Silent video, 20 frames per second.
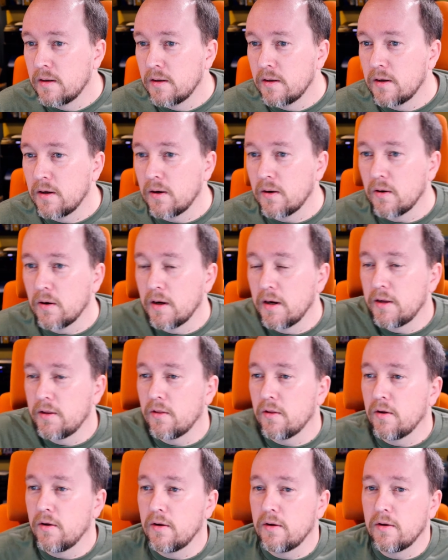All right.
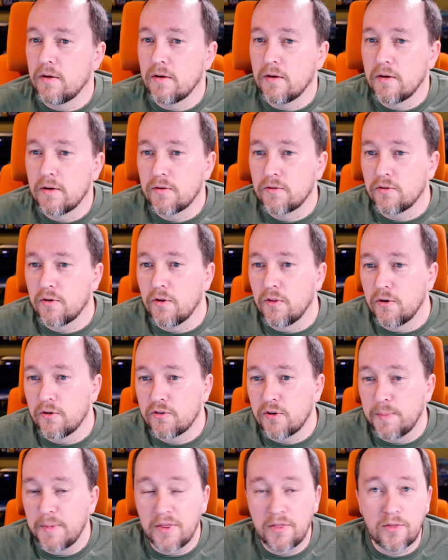So there's
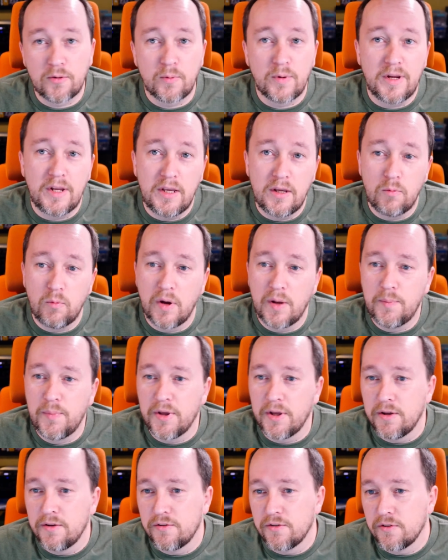going to be 3 web
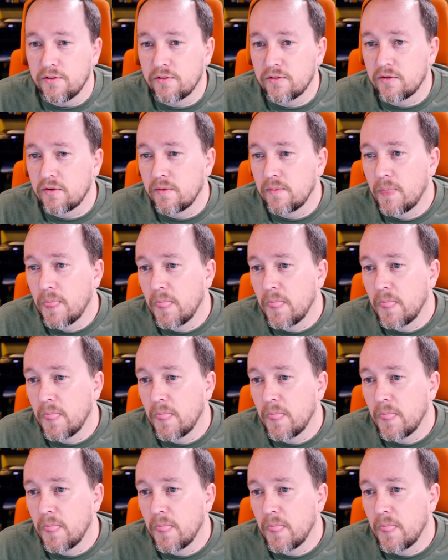pages.